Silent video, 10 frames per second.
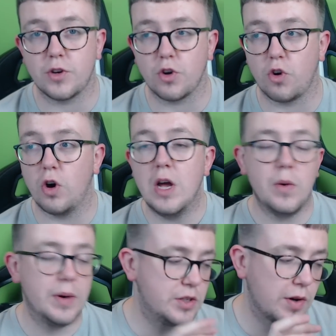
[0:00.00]
door.
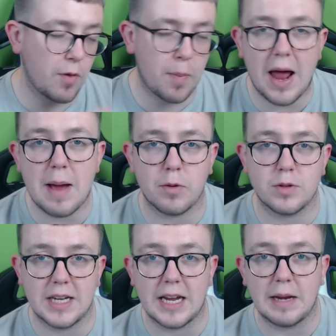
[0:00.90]
We need to have a playable
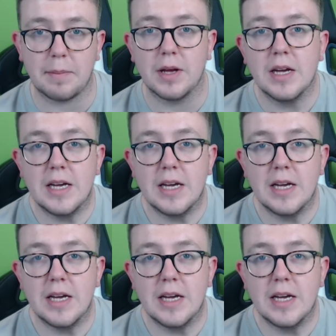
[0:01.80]
team.